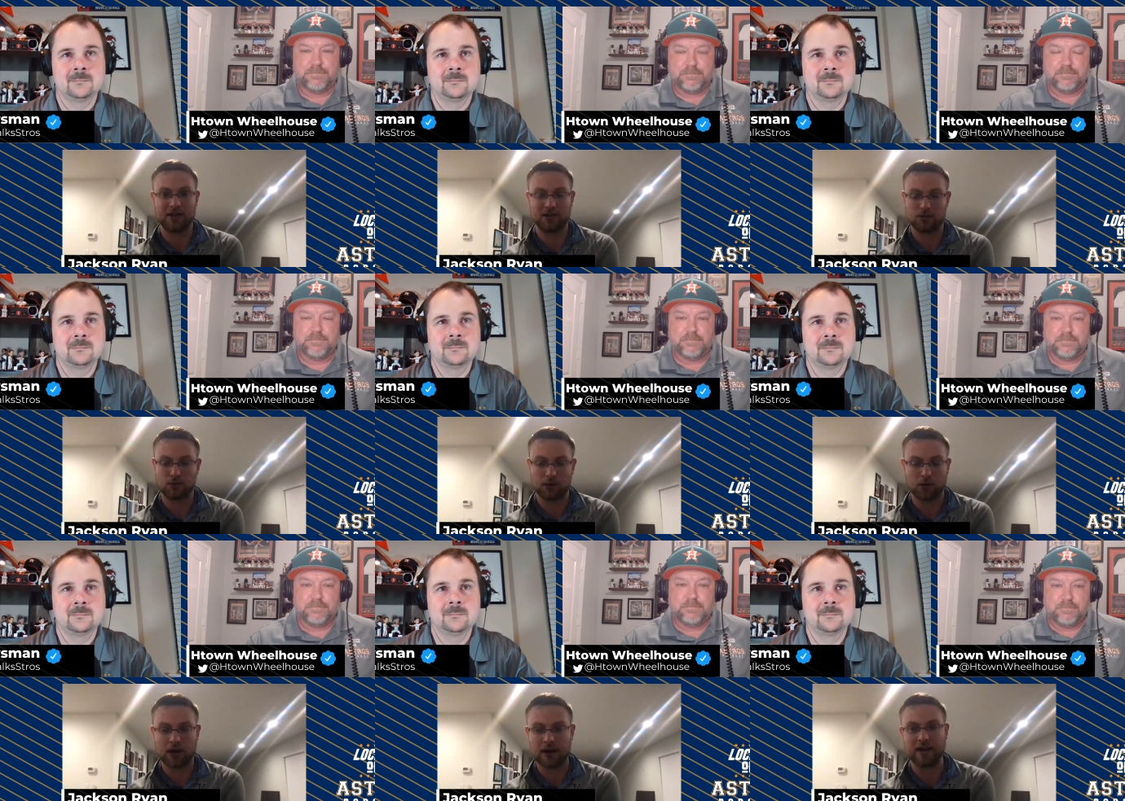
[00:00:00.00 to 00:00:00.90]
Speaker 1: spring
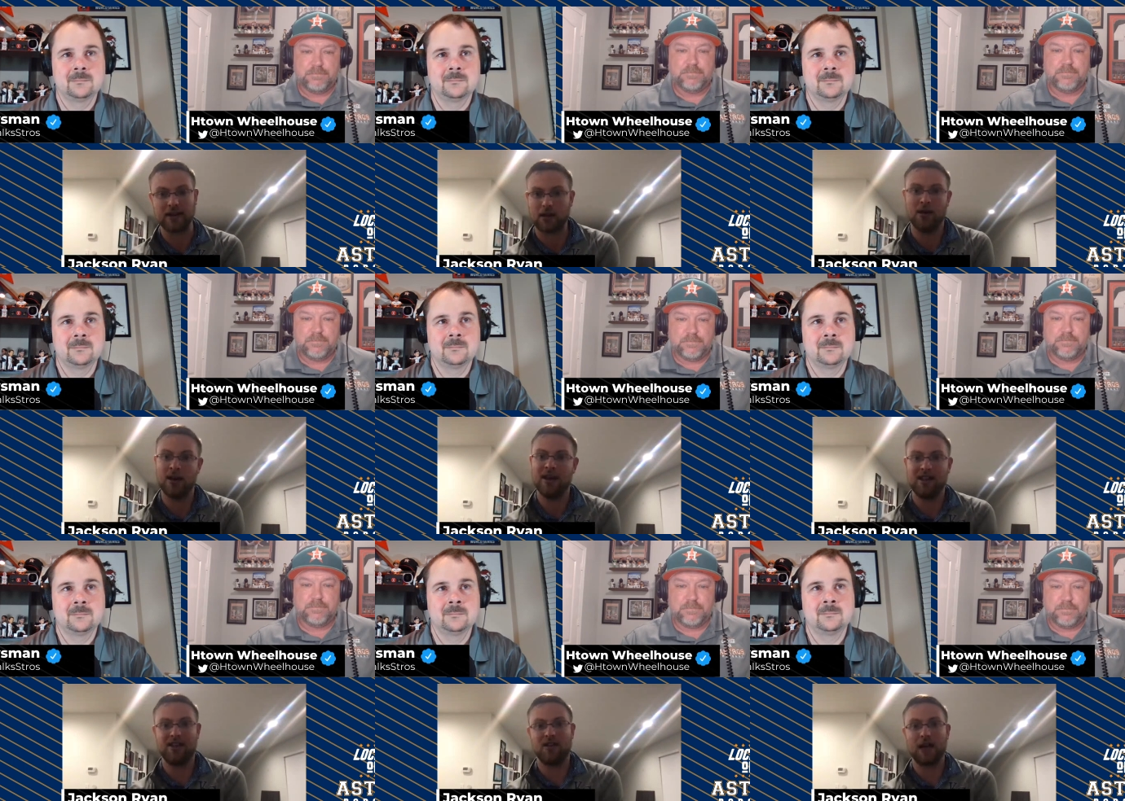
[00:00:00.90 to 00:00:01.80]
break and
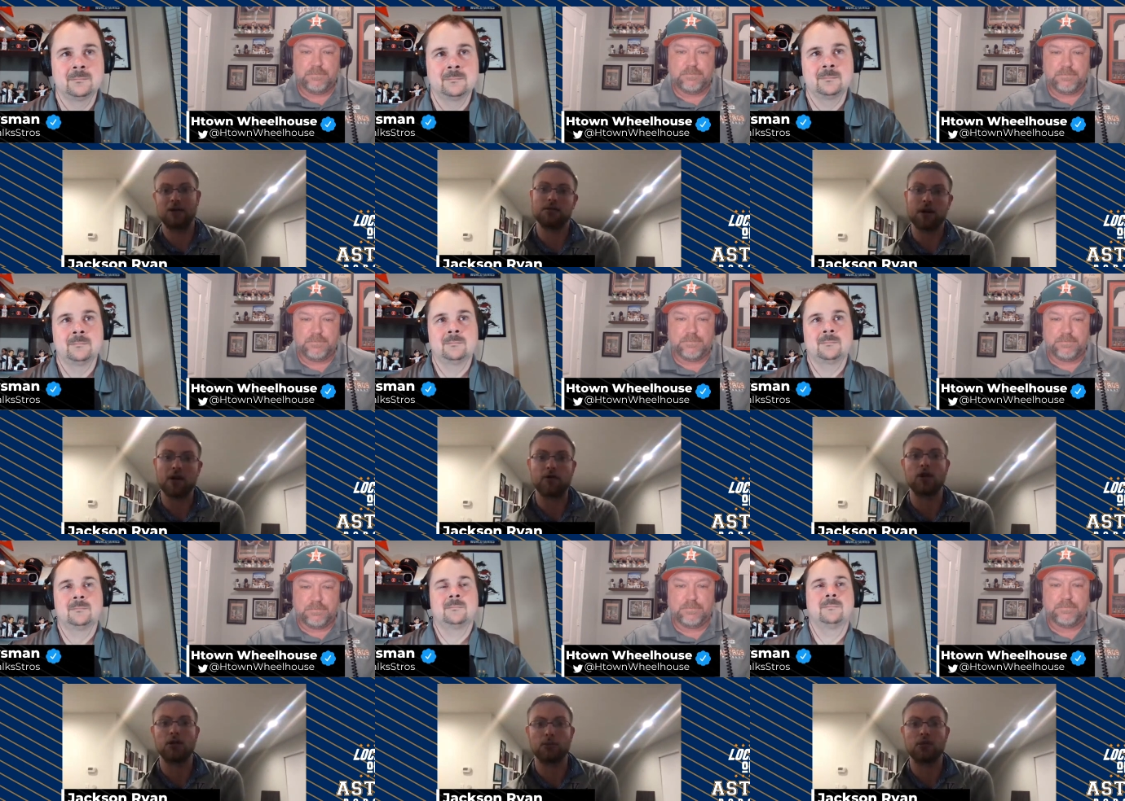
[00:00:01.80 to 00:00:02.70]
you know that was very fun
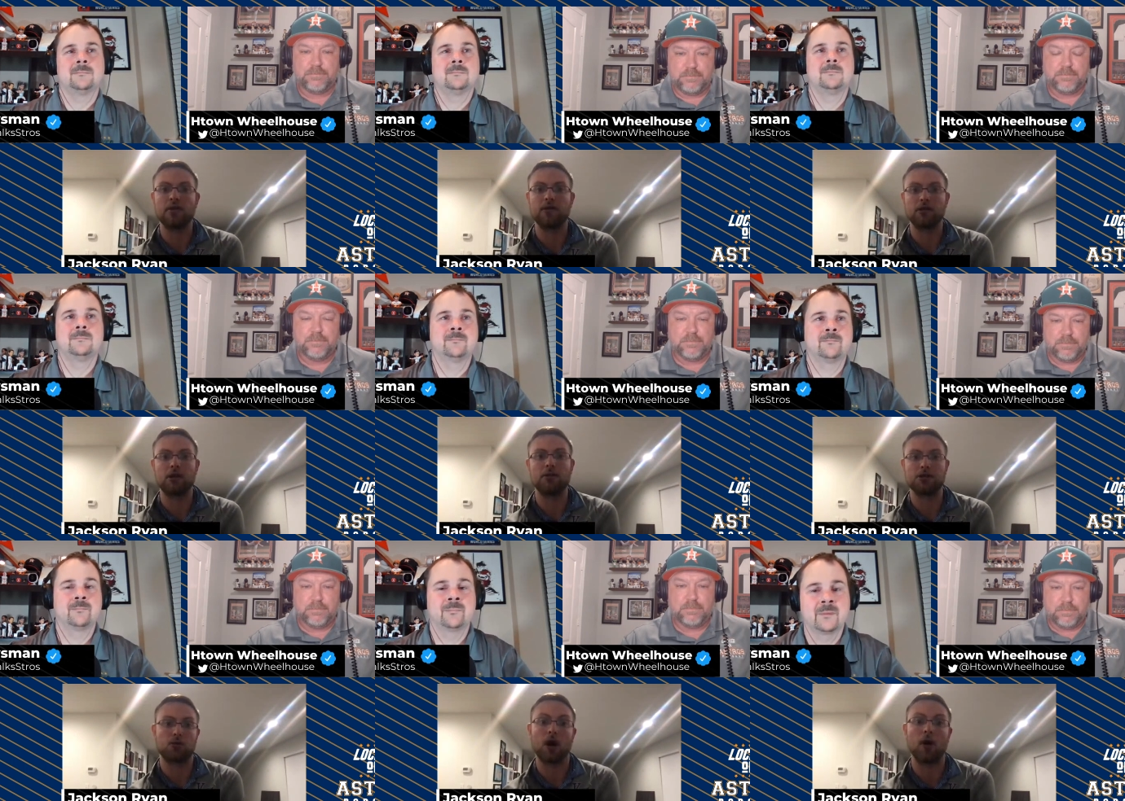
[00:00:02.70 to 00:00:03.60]
to play for them as
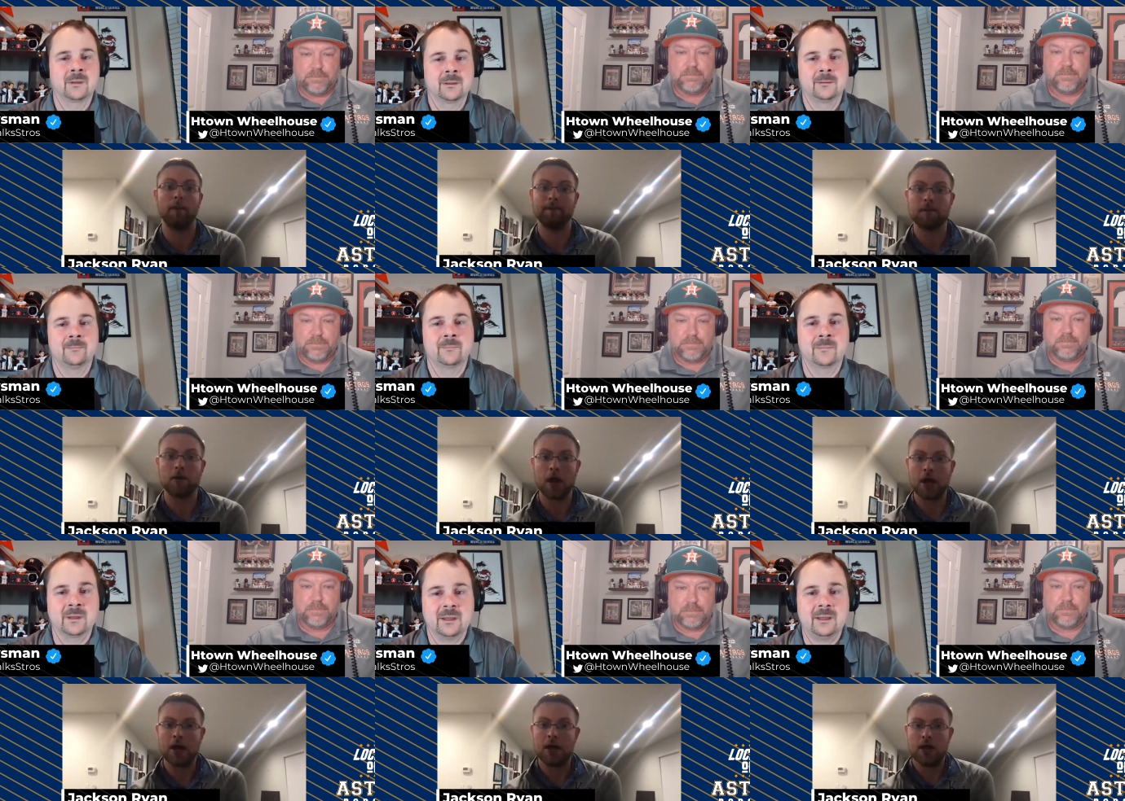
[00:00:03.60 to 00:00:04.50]
well.
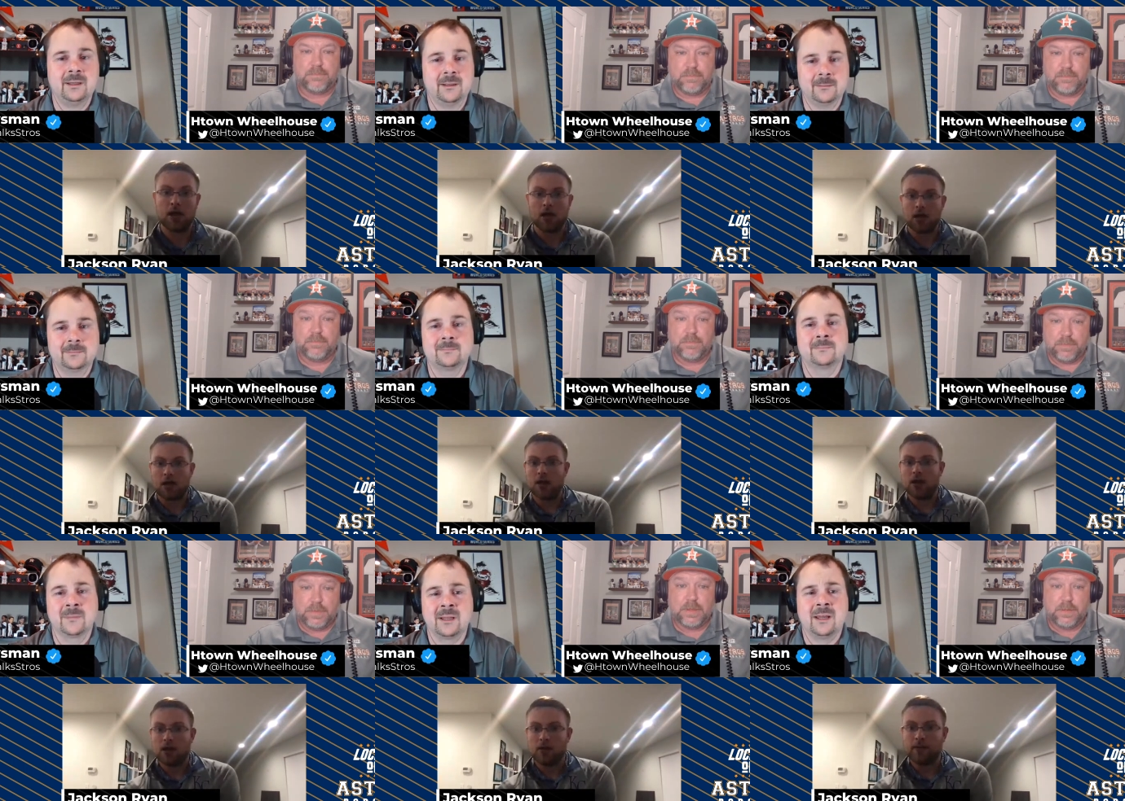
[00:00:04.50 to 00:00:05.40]
Speaker 2: Yeah.
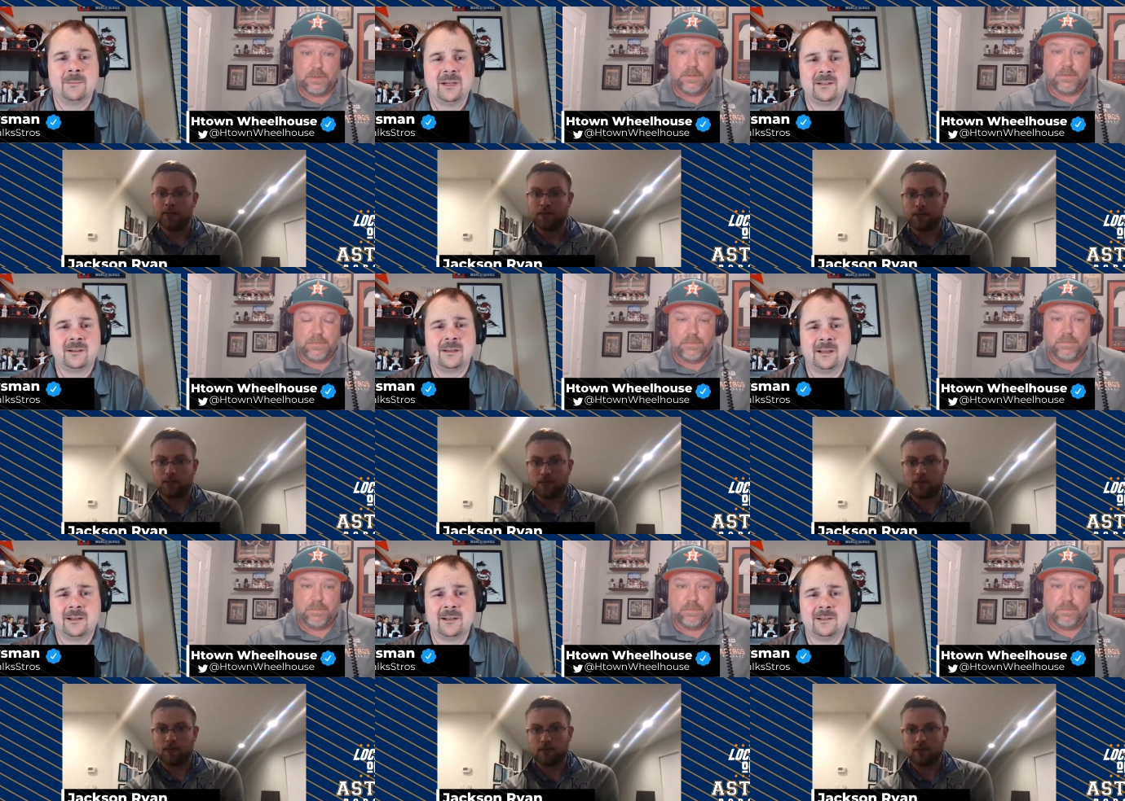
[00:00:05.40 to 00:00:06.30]
I mean,
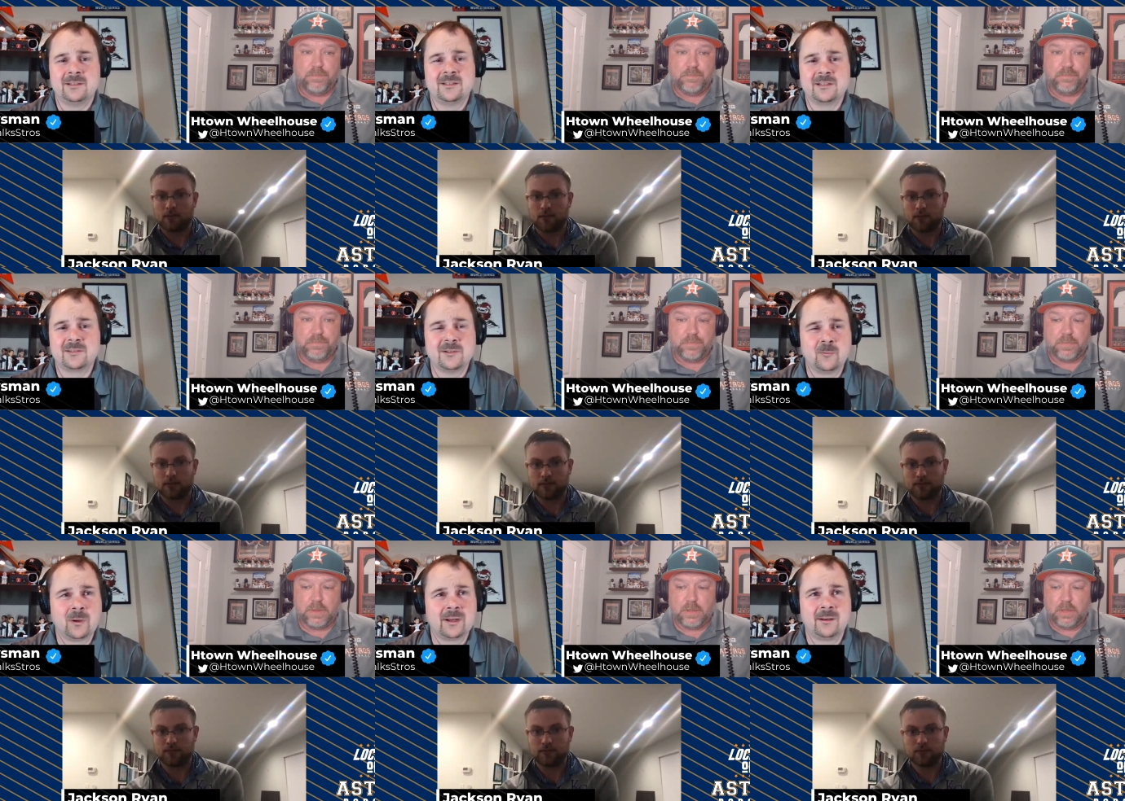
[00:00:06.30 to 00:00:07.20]
uh, just what
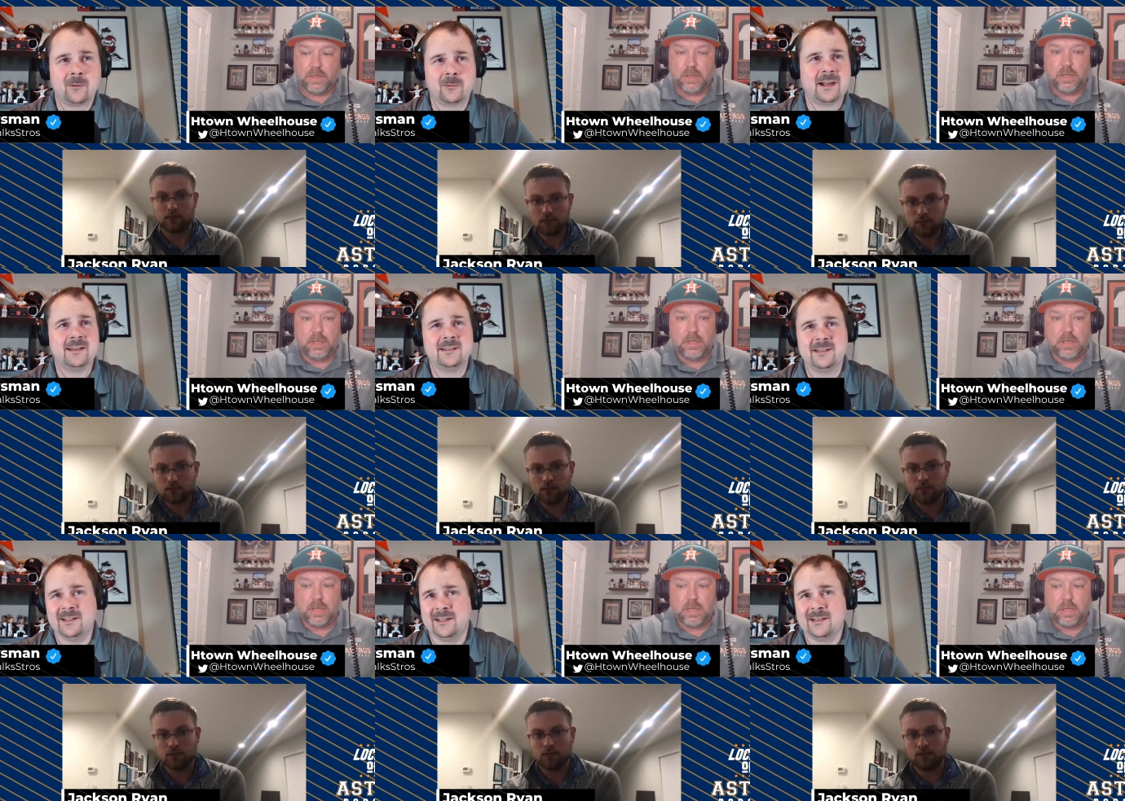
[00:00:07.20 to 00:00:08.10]
Nolan Ryan
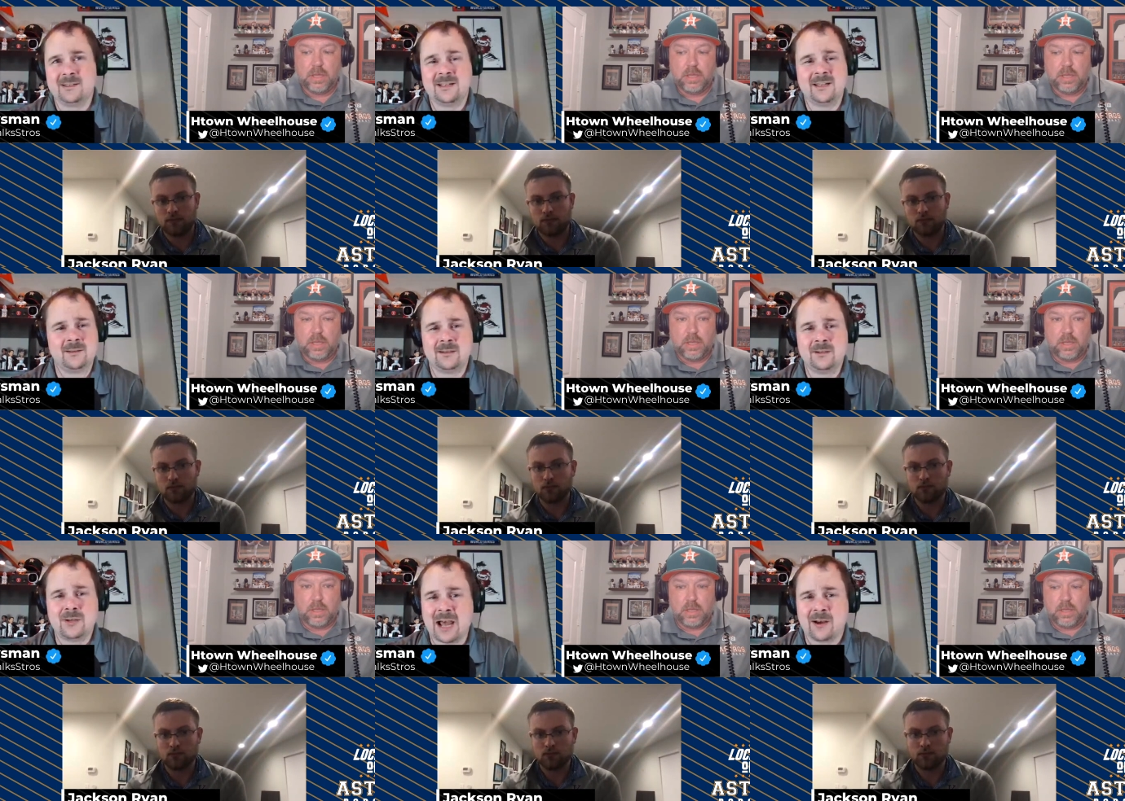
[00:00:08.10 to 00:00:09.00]
did, it, I